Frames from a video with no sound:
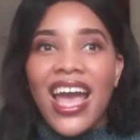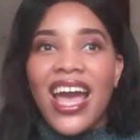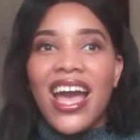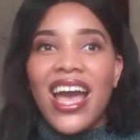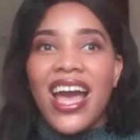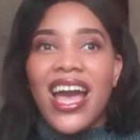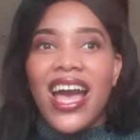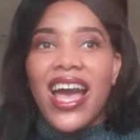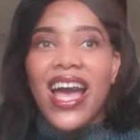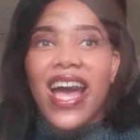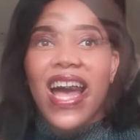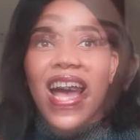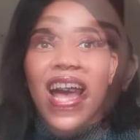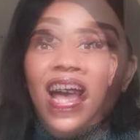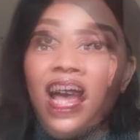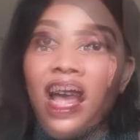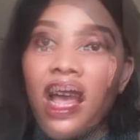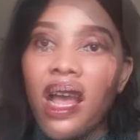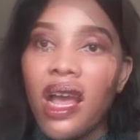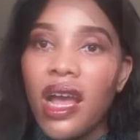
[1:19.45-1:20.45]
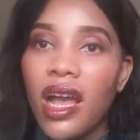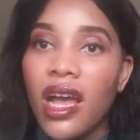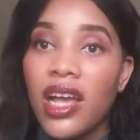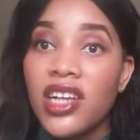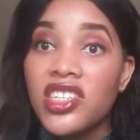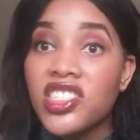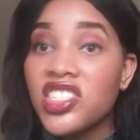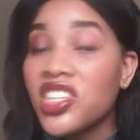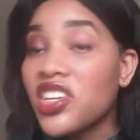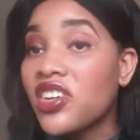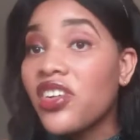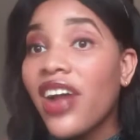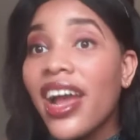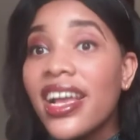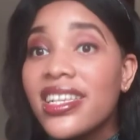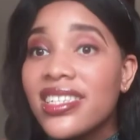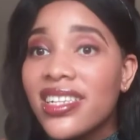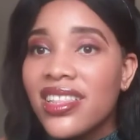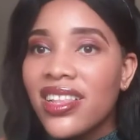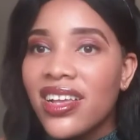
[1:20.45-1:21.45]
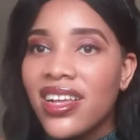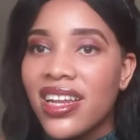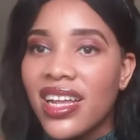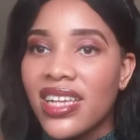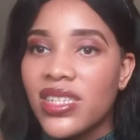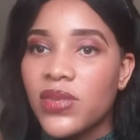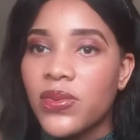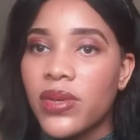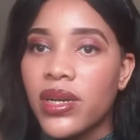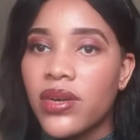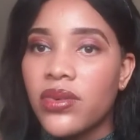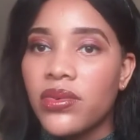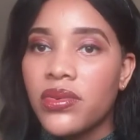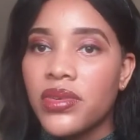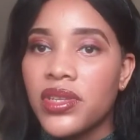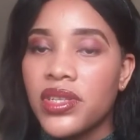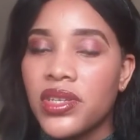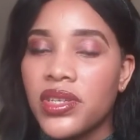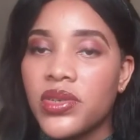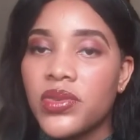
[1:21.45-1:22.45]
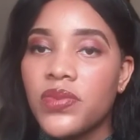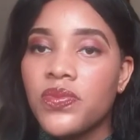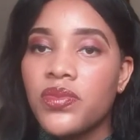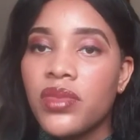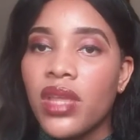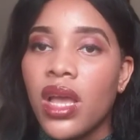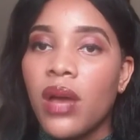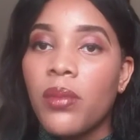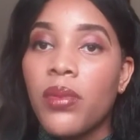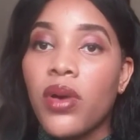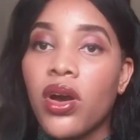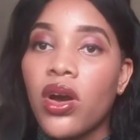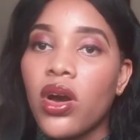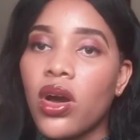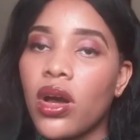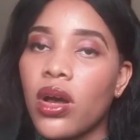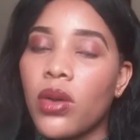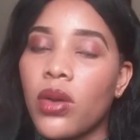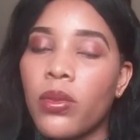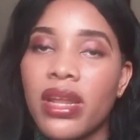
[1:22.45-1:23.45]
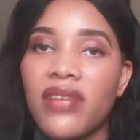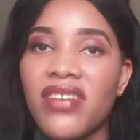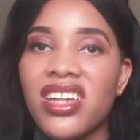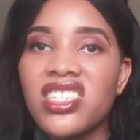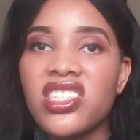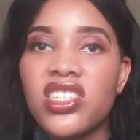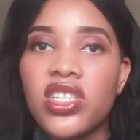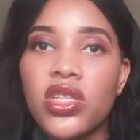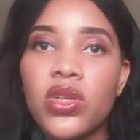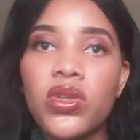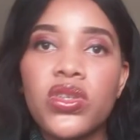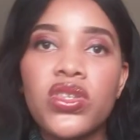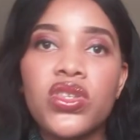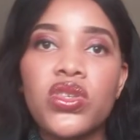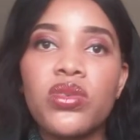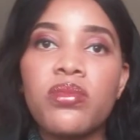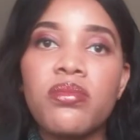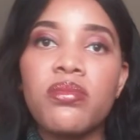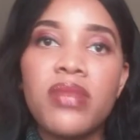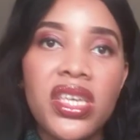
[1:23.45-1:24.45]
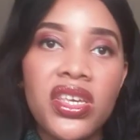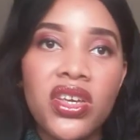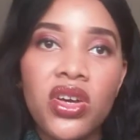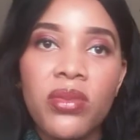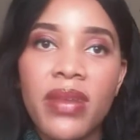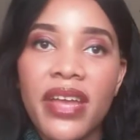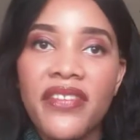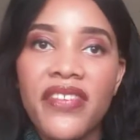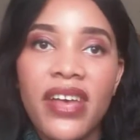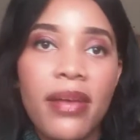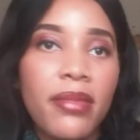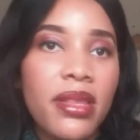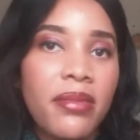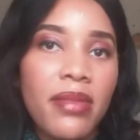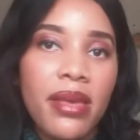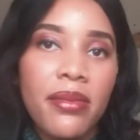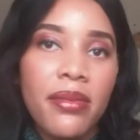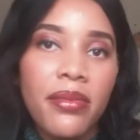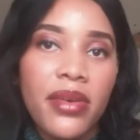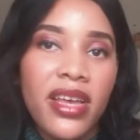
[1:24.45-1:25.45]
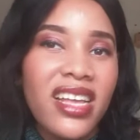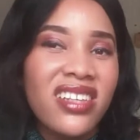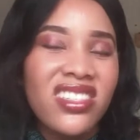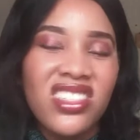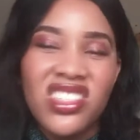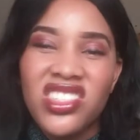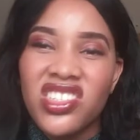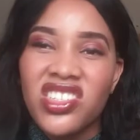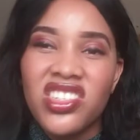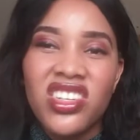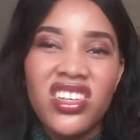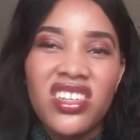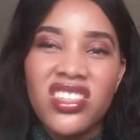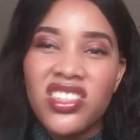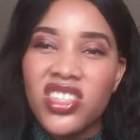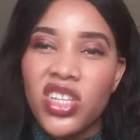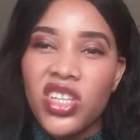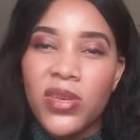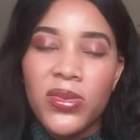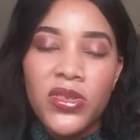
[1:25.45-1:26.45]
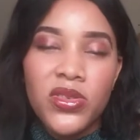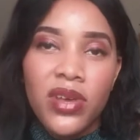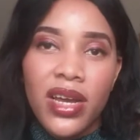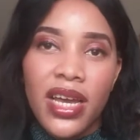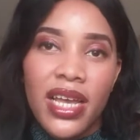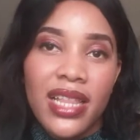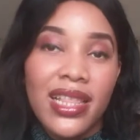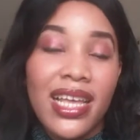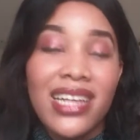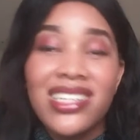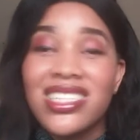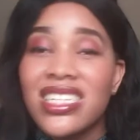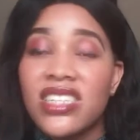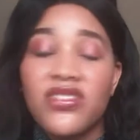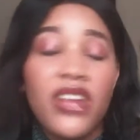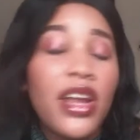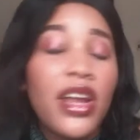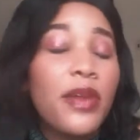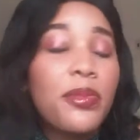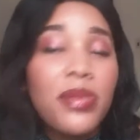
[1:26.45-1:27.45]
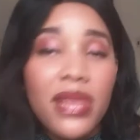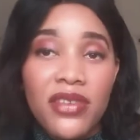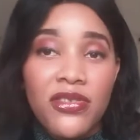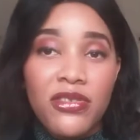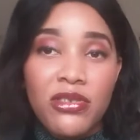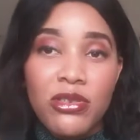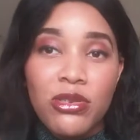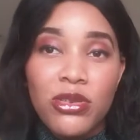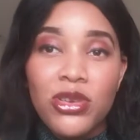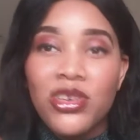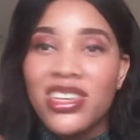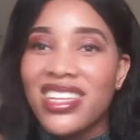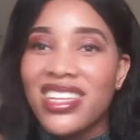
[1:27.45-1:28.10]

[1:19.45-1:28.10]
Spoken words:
and she cries a lot as well, you know. But whenever she's close to me or my family members, she just stops crying. Like, she's very playful.